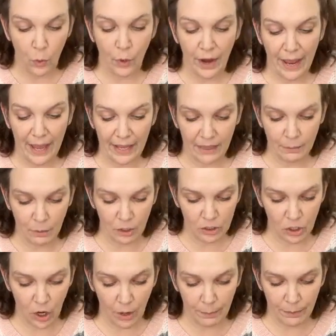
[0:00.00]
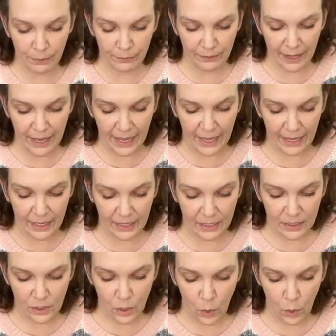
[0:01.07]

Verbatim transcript: Or hang them on top of a